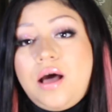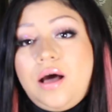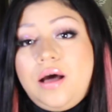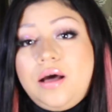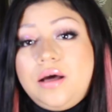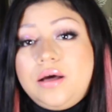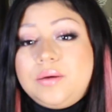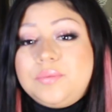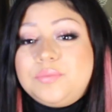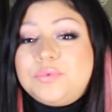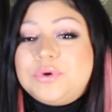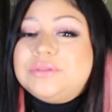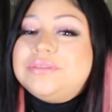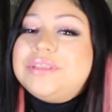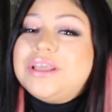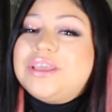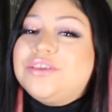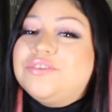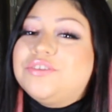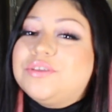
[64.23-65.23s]
Well,
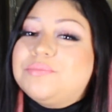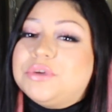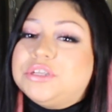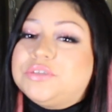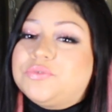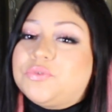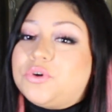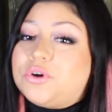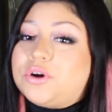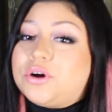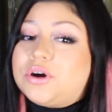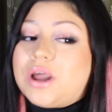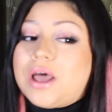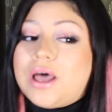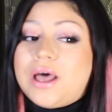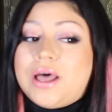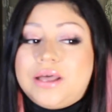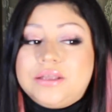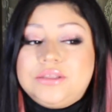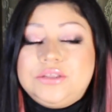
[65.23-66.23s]
thank you so much for
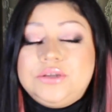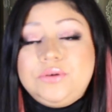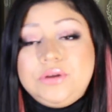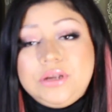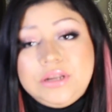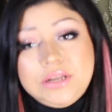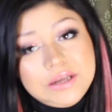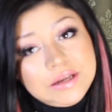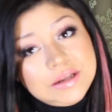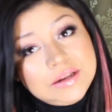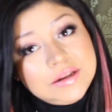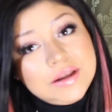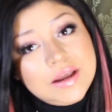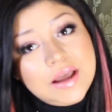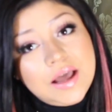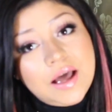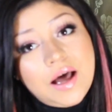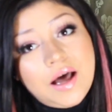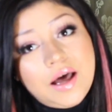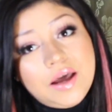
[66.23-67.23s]
tuning in.
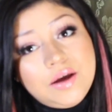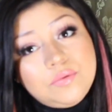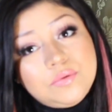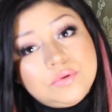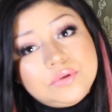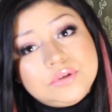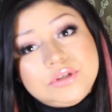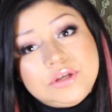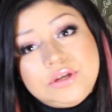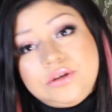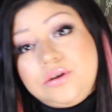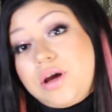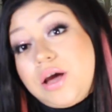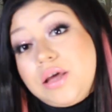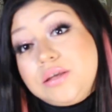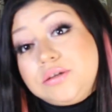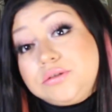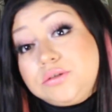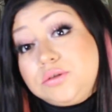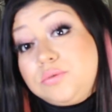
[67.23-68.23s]
I will see you
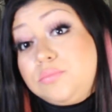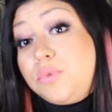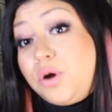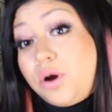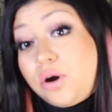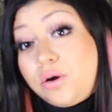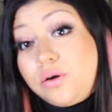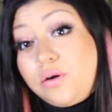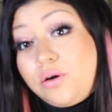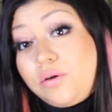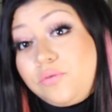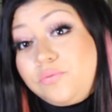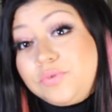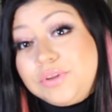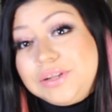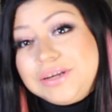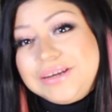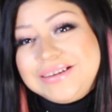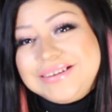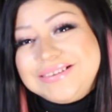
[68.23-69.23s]
guys tomorrow,
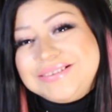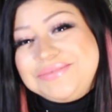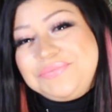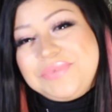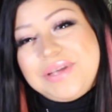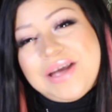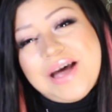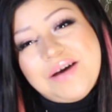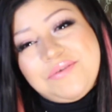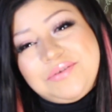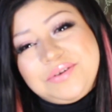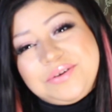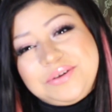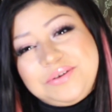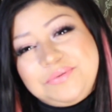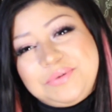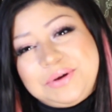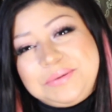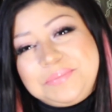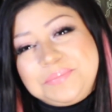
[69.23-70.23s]
hopefully. Have a
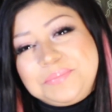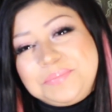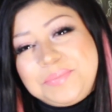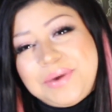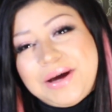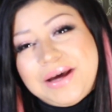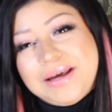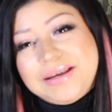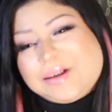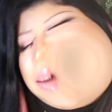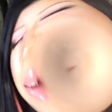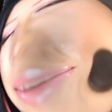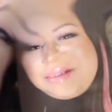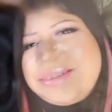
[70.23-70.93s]
good one. Bye.